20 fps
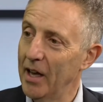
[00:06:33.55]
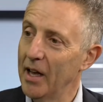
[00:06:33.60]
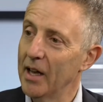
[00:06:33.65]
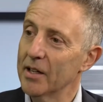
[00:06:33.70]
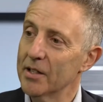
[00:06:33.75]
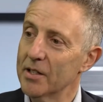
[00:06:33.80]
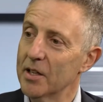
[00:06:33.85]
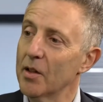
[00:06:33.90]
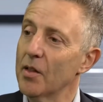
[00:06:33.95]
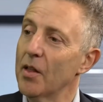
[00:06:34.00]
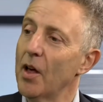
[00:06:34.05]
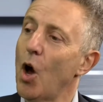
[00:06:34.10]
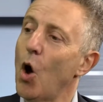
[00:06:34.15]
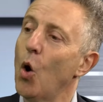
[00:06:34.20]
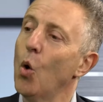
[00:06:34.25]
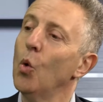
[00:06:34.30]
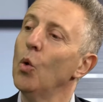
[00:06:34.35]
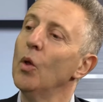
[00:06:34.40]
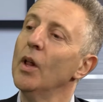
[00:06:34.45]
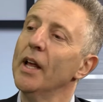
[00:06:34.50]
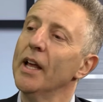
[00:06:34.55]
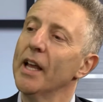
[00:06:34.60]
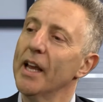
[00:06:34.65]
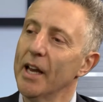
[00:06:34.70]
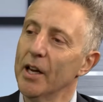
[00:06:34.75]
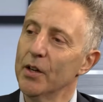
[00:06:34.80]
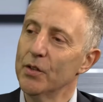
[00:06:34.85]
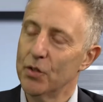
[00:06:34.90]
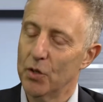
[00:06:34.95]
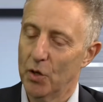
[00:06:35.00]
So the whole
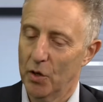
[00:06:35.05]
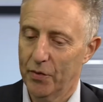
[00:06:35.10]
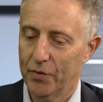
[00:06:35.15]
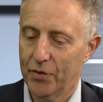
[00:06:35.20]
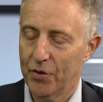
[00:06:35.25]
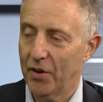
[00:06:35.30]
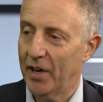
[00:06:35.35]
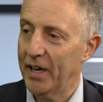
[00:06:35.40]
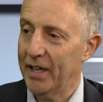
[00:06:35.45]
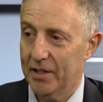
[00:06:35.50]
issue of trying